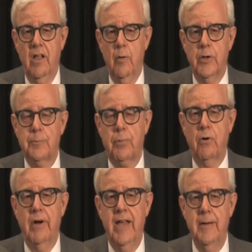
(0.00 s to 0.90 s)
which
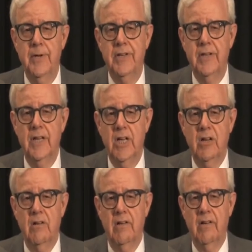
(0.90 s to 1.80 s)
prohibited
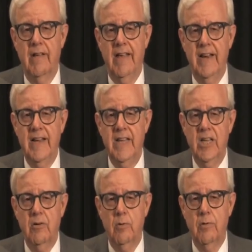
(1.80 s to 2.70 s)
any
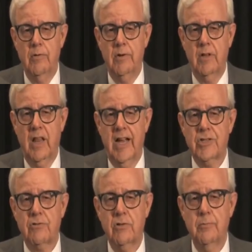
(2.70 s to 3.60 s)

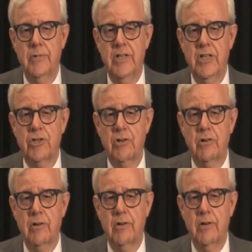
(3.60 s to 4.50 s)
classroom teacher
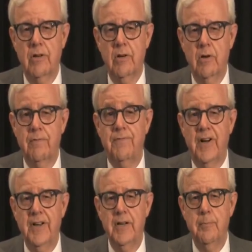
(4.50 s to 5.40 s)

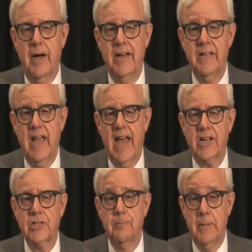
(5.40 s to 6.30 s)
funded by
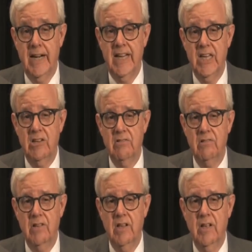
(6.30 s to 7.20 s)
tax money
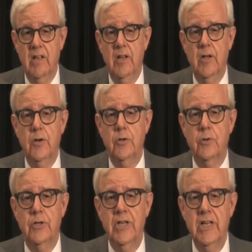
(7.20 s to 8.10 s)

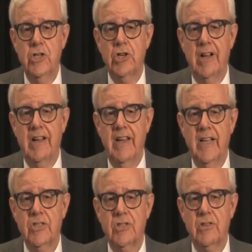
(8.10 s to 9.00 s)
to teach
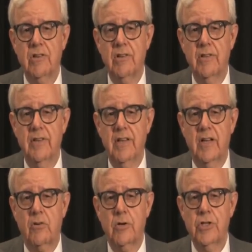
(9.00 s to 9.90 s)
against the
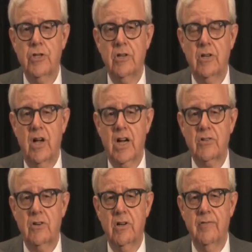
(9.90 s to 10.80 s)
Christian
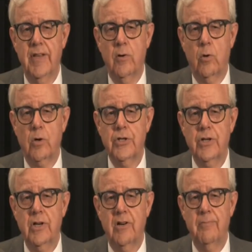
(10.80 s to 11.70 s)
doctrine of the
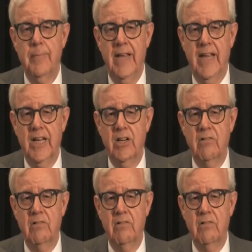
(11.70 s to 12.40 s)
origin of man.